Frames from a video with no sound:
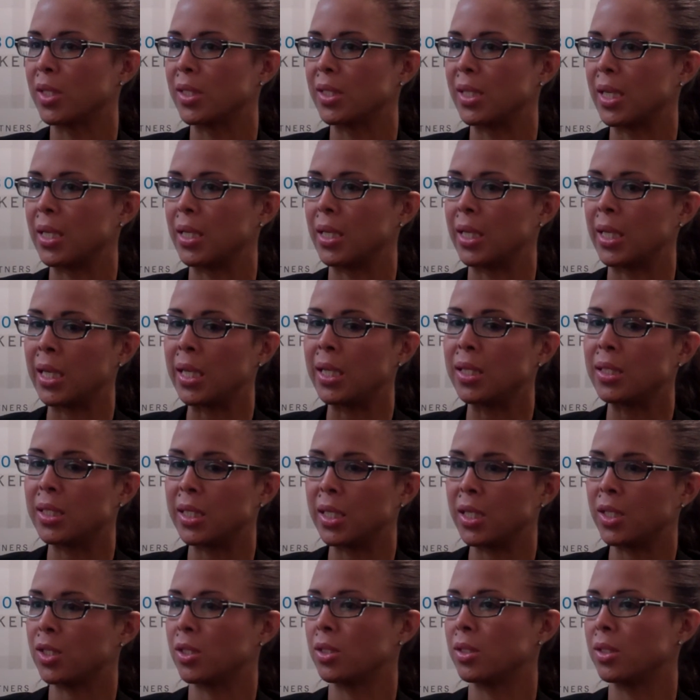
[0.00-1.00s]
is that he
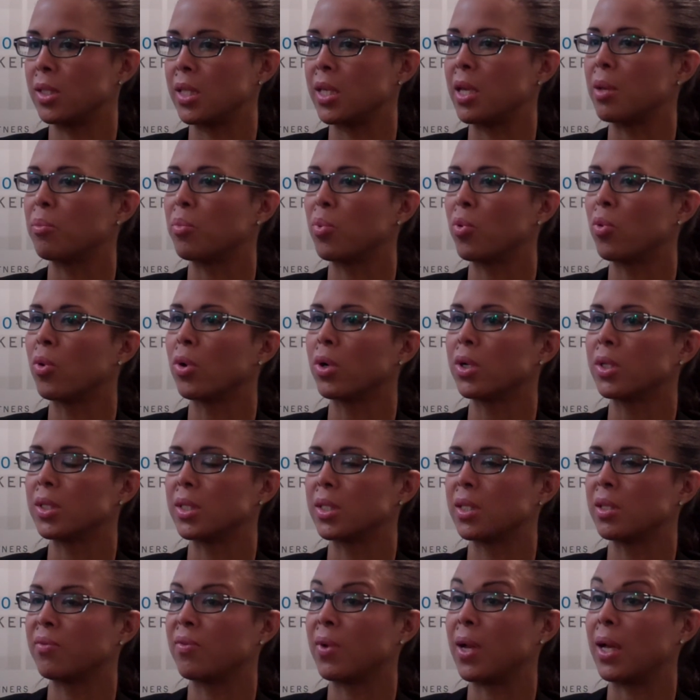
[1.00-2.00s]
teaches the
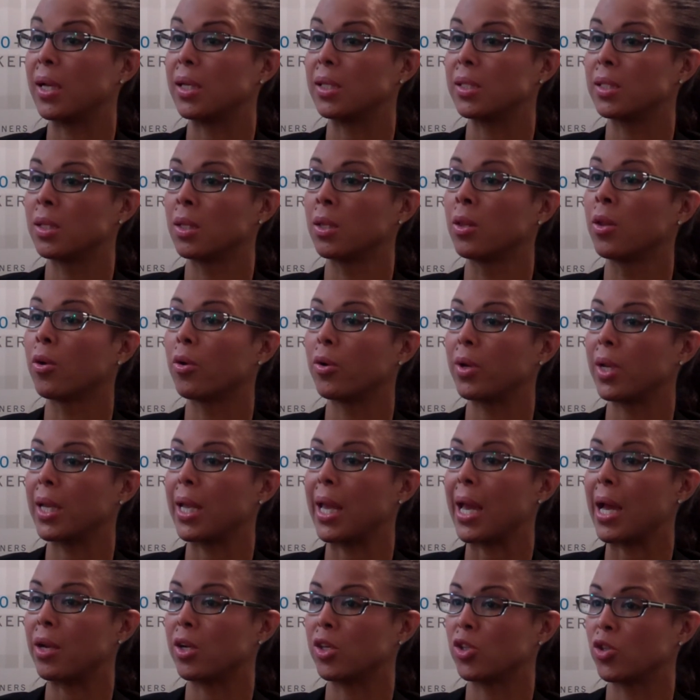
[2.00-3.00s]
importance of us learning
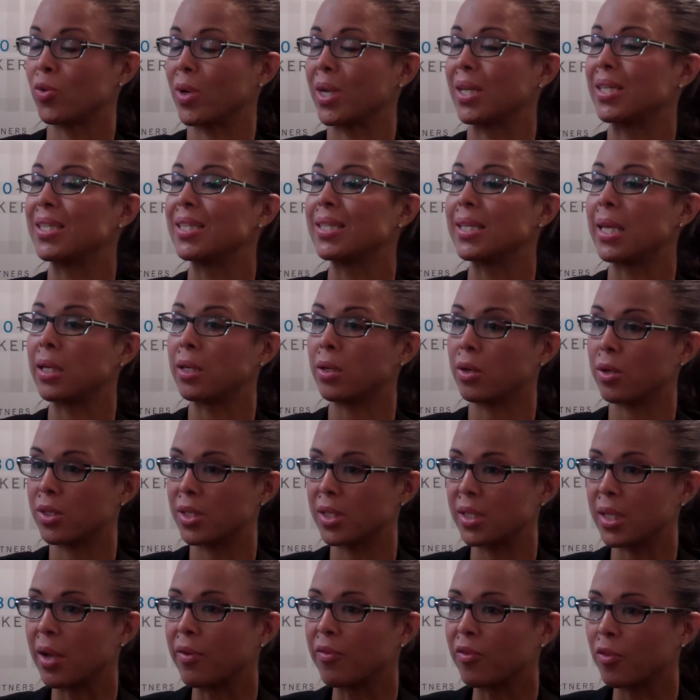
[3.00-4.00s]
how to transcend our
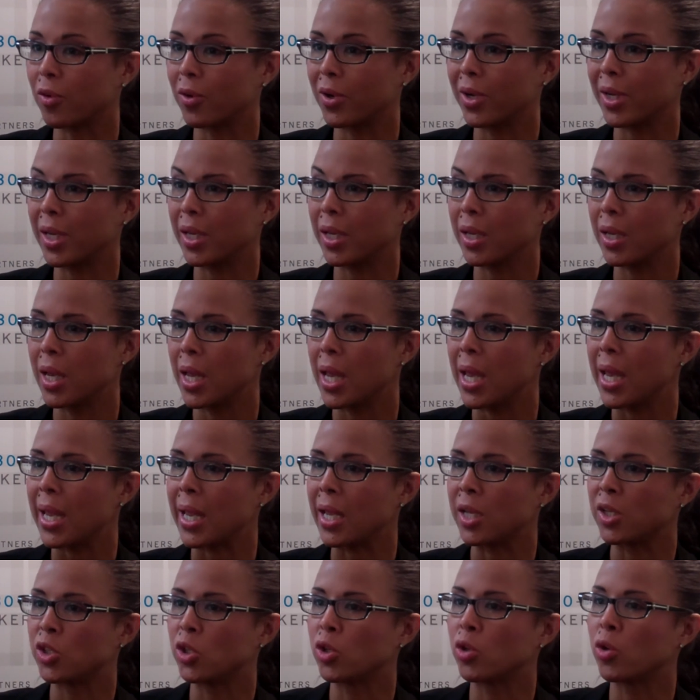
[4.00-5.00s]
suffering
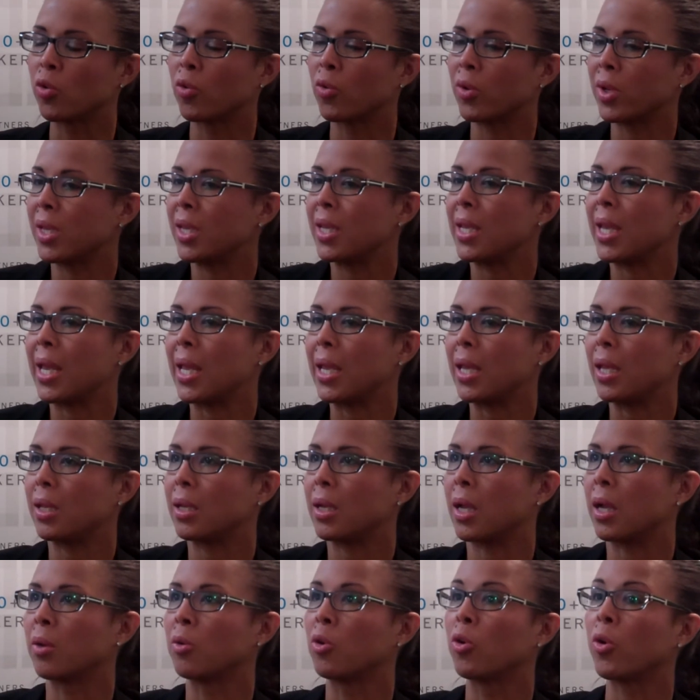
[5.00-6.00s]
and to create
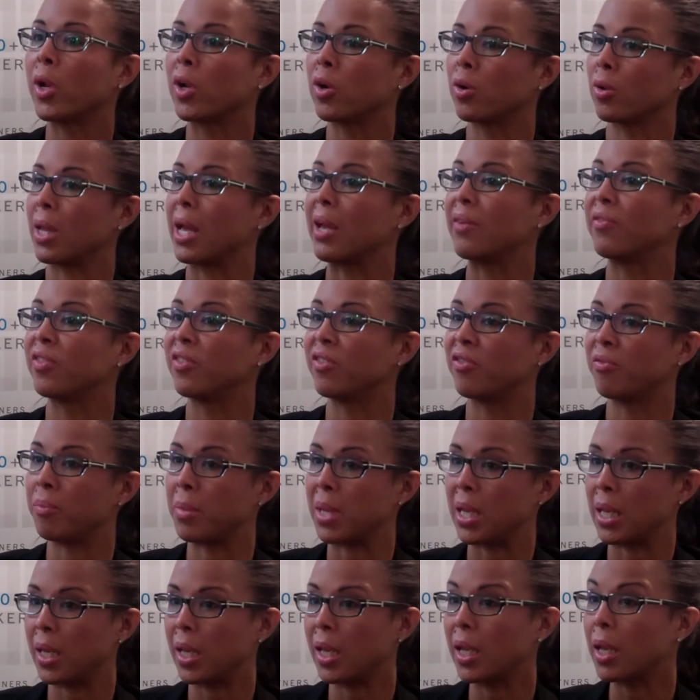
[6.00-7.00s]
a greater life of
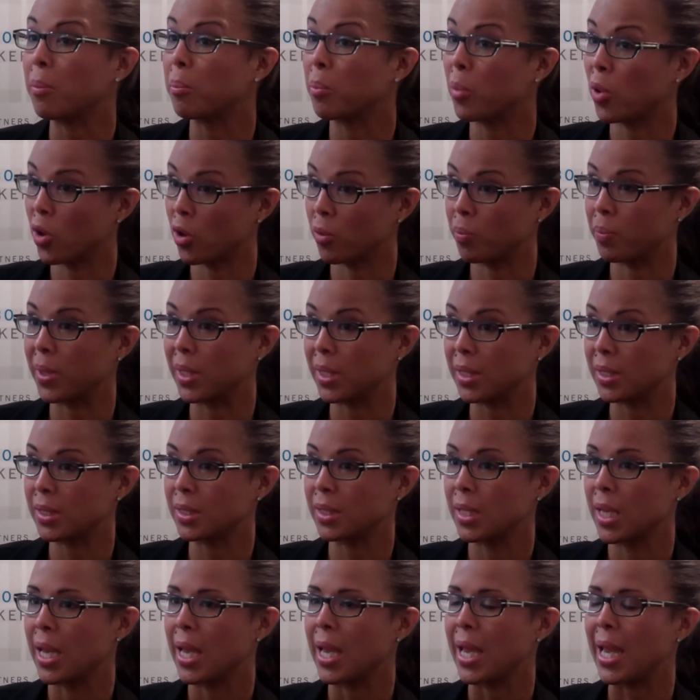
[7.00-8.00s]
meaning and purpose.